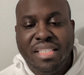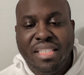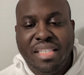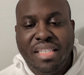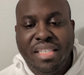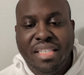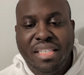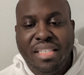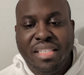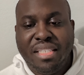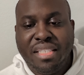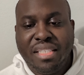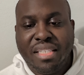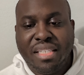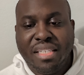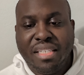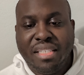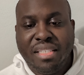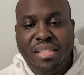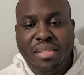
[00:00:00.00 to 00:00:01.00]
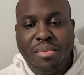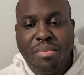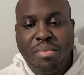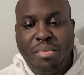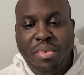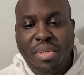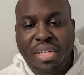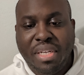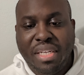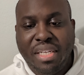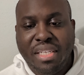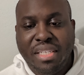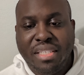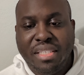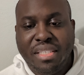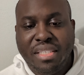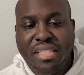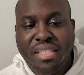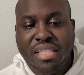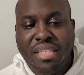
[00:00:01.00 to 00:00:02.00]
he discussed
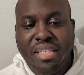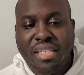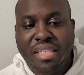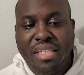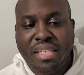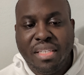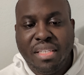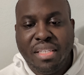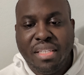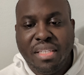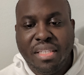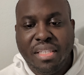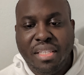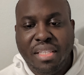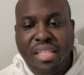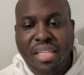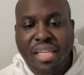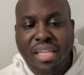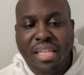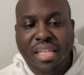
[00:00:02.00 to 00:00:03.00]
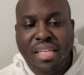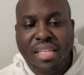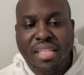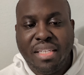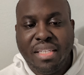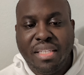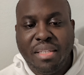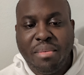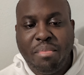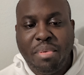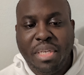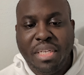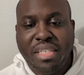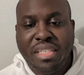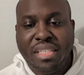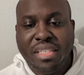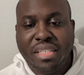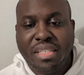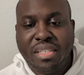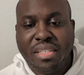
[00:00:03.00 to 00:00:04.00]
ways that the
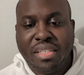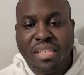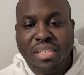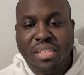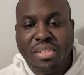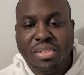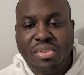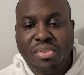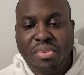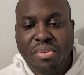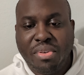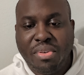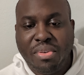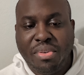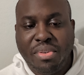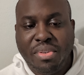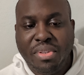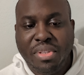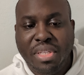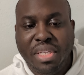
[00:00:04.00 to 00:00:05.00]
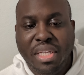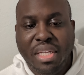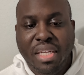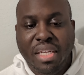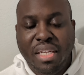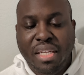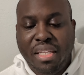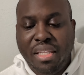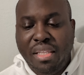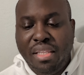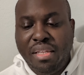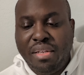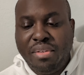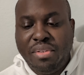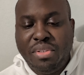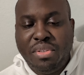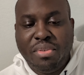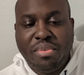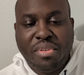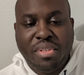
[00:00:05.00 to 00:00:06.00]
patient could control their
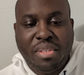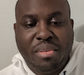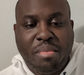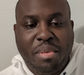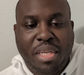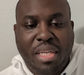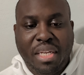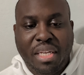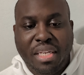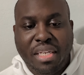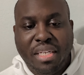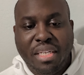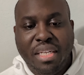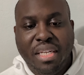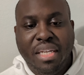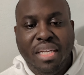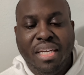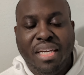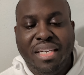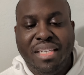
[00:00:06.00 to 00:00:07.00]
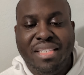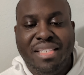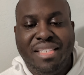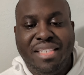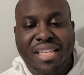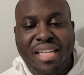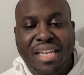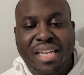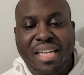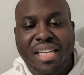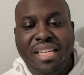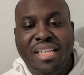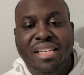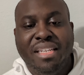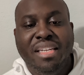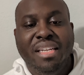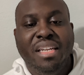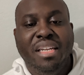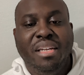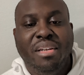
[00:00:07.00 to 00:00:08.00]
joint pain aside
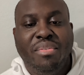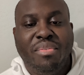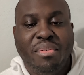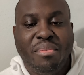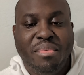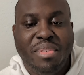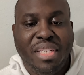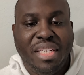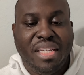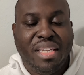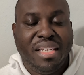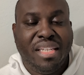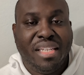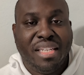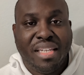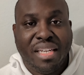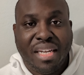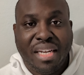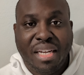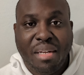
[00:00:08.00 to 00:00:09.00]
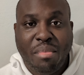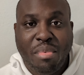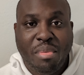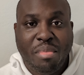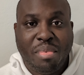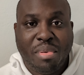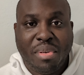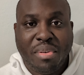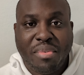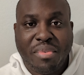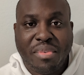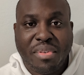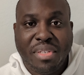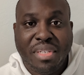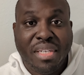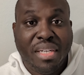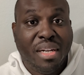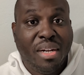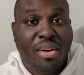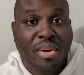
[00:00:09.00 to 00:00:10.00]
from taking
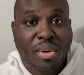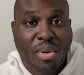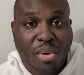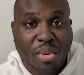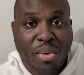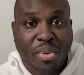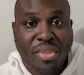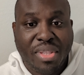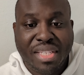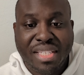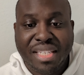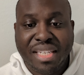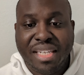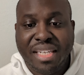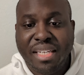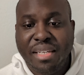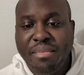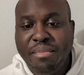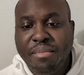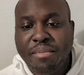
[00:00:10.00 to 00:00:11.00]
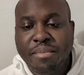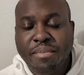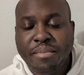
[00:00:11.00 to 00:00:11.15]
ibuprofen all the time.